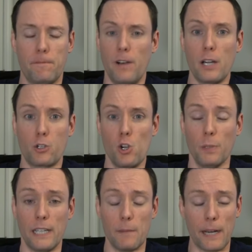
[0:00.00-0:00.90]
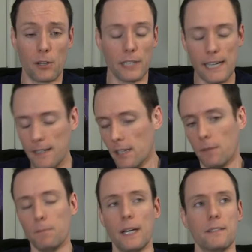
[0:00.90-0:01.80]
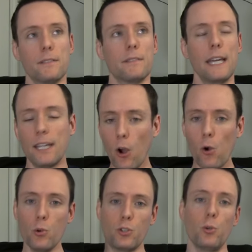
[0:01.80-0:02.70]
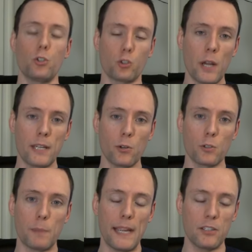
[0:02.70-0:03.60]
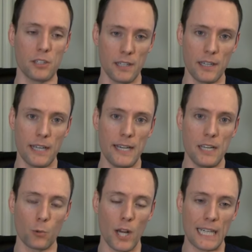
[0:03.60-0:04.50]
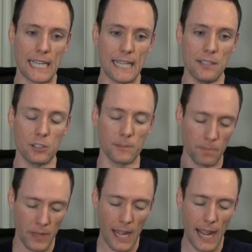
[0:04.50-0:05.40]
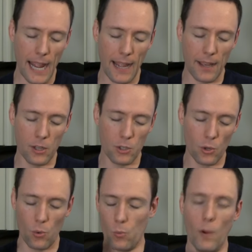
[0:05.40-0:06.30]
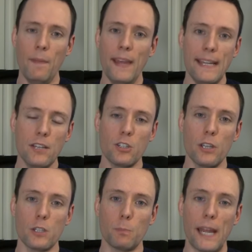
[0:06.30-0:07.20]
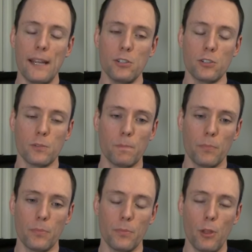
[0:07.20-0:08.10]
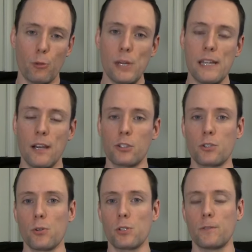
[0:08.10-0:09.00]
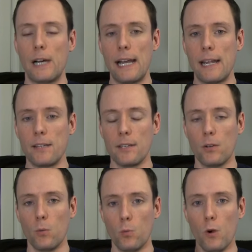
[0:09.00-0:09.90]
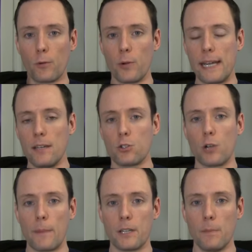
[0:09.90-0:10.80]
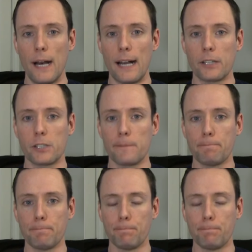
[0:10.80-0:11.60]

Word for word: Fuck Jubilee, apparently. But they go to Stryker's base in the Canadian Rockies, and when they get to this base, the three youngsters find Wolverine trapped in a box.